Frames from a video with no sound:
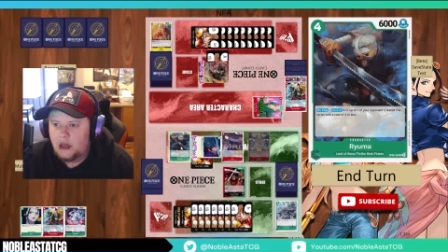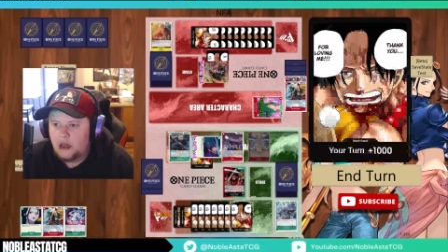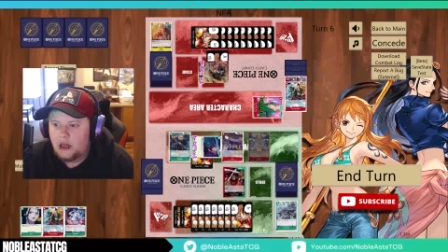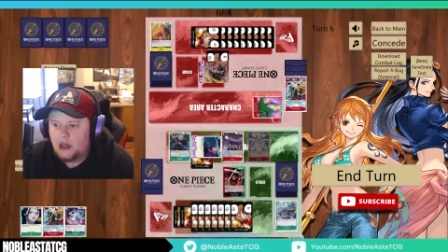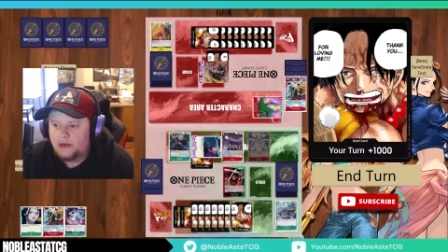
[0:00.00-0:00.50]

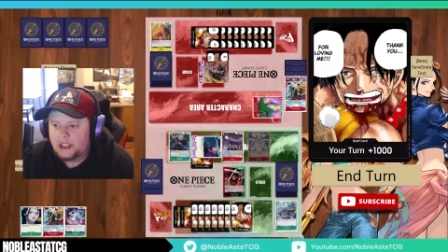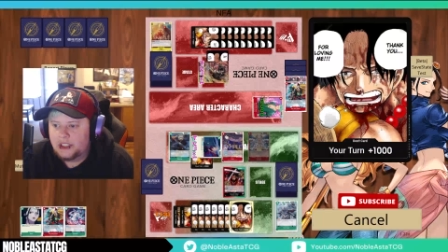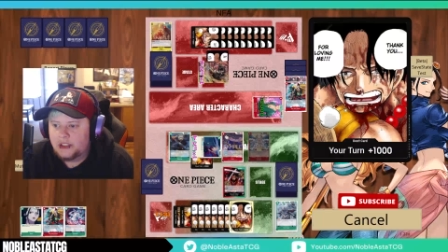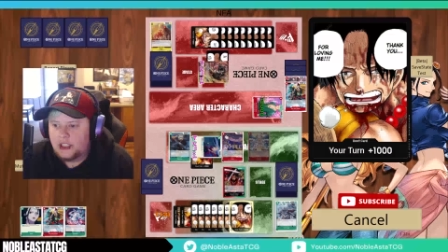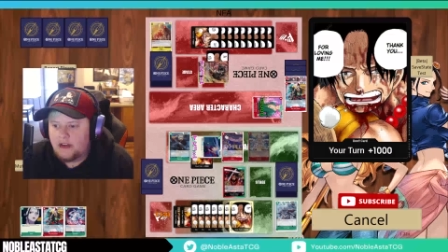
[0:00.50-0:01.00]

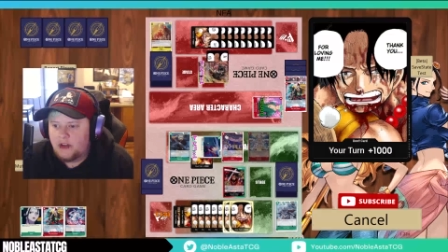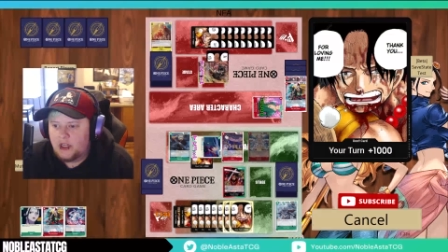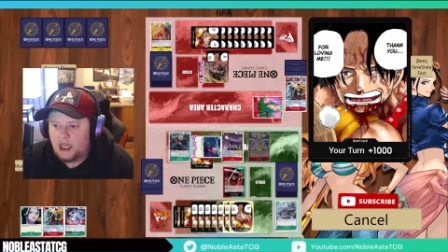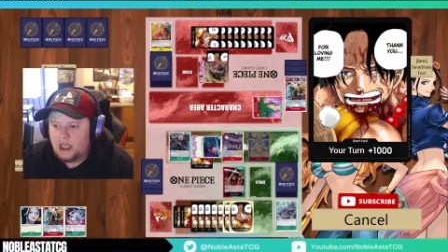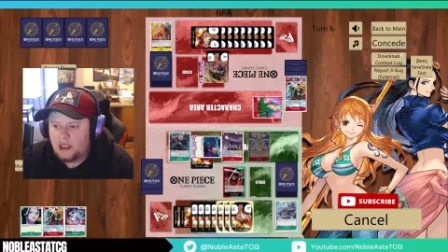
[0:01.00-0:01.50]
6, 7,
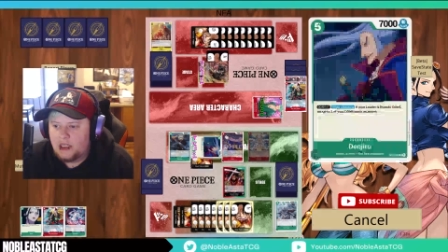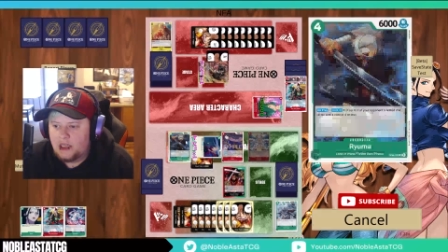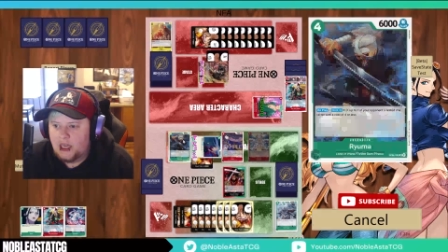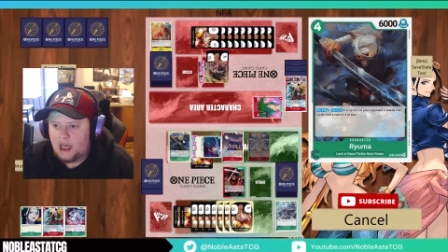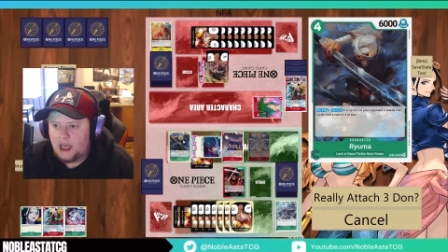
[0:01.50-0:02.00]
8,
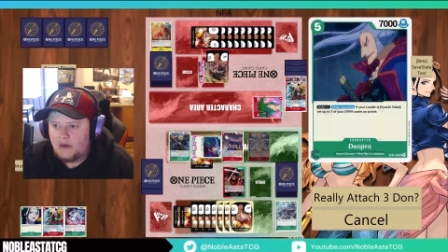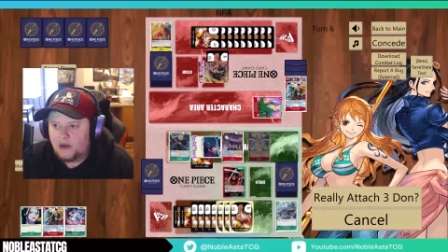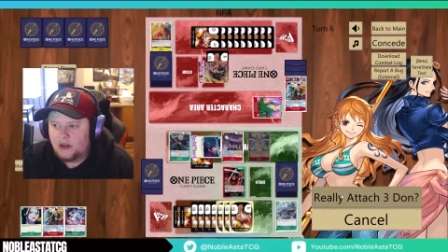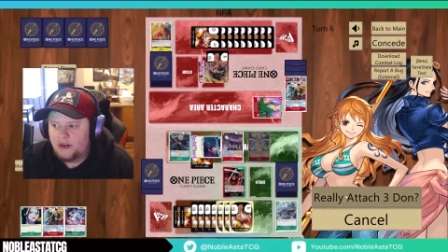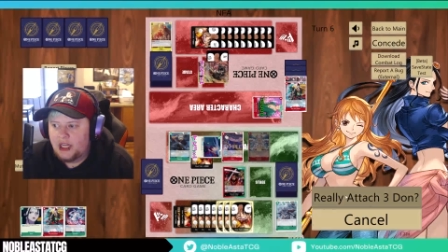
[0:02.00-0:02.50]
9.
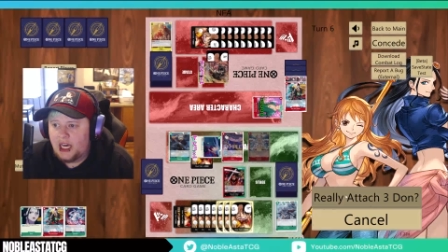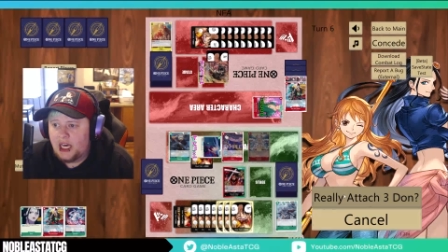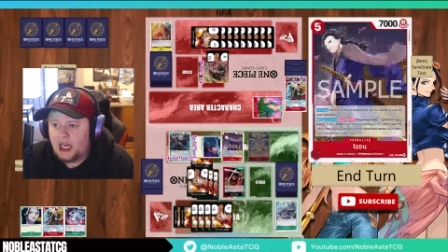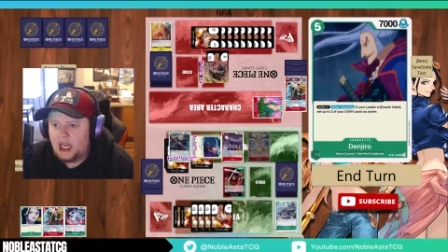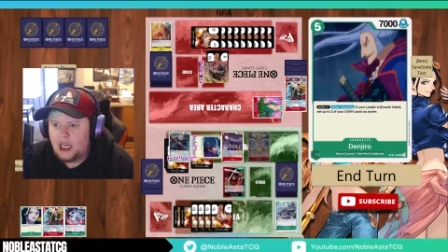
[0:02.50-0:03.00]
We'll go
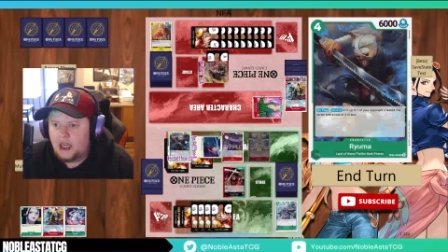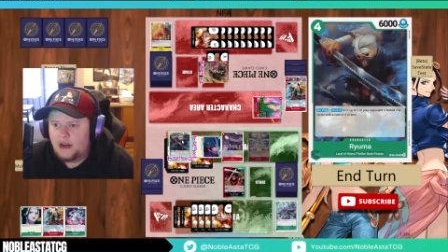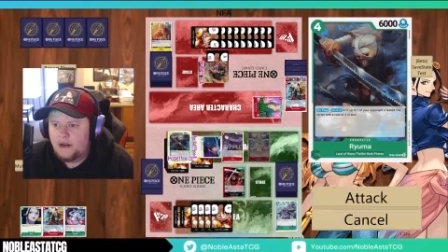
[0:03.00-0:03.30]
9.